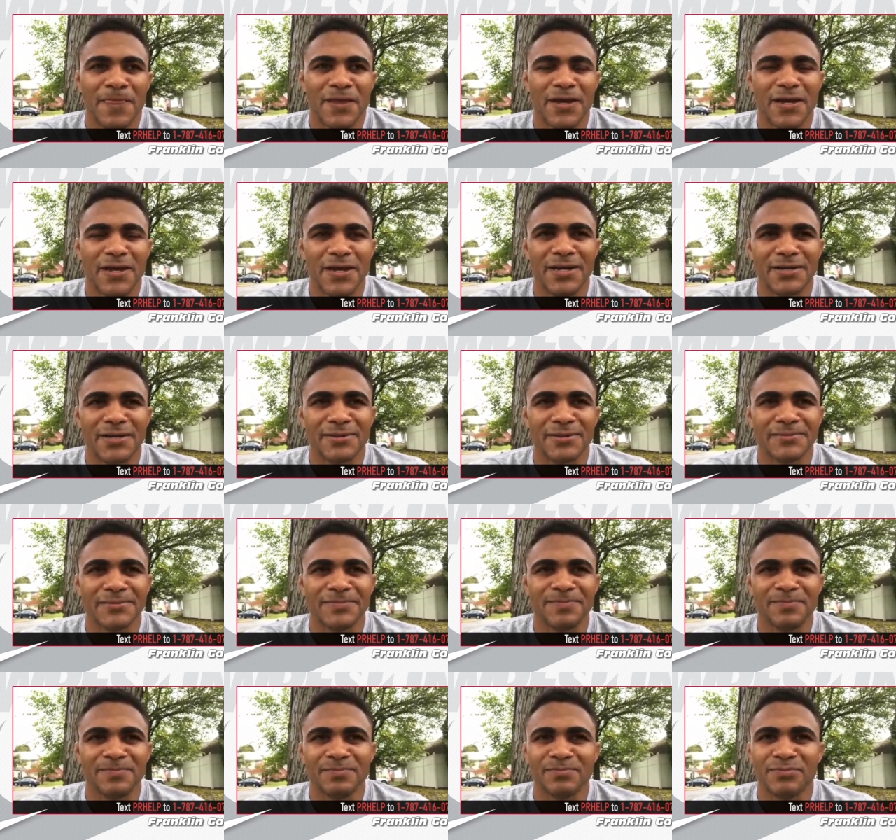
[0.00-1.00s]

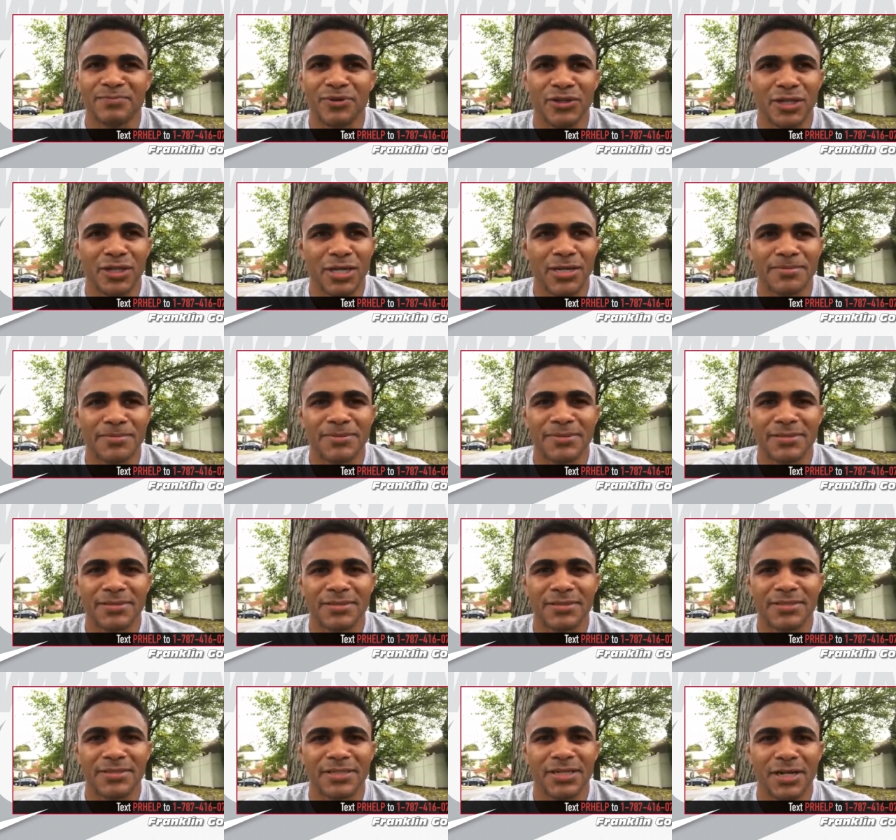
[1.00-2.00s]
um, pull ups,
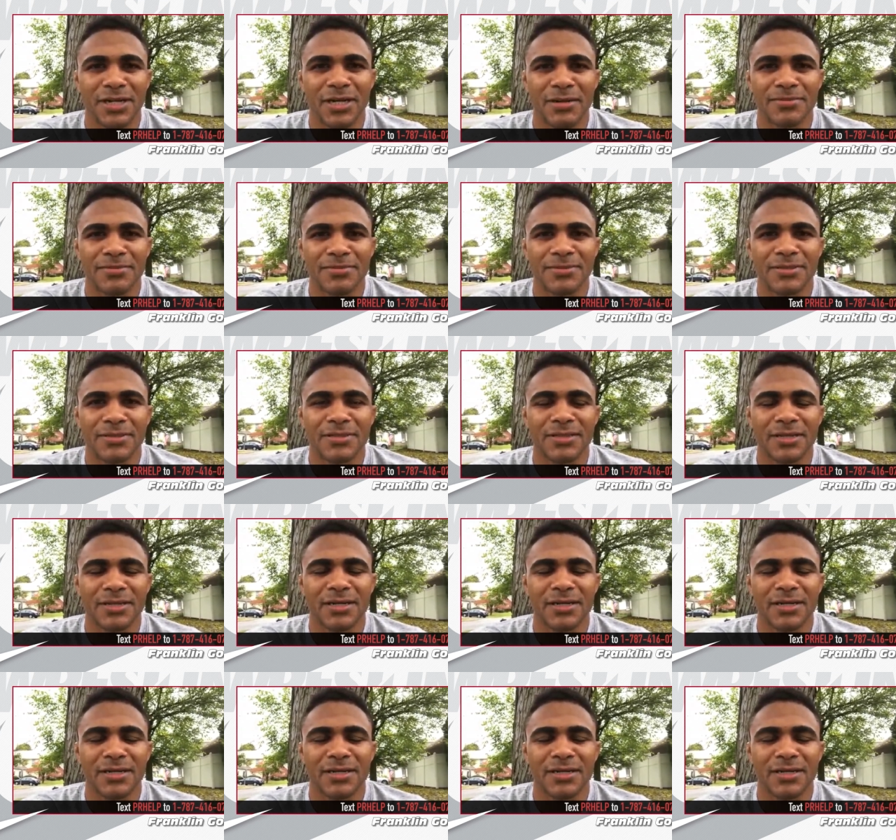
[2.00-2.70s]
sit ups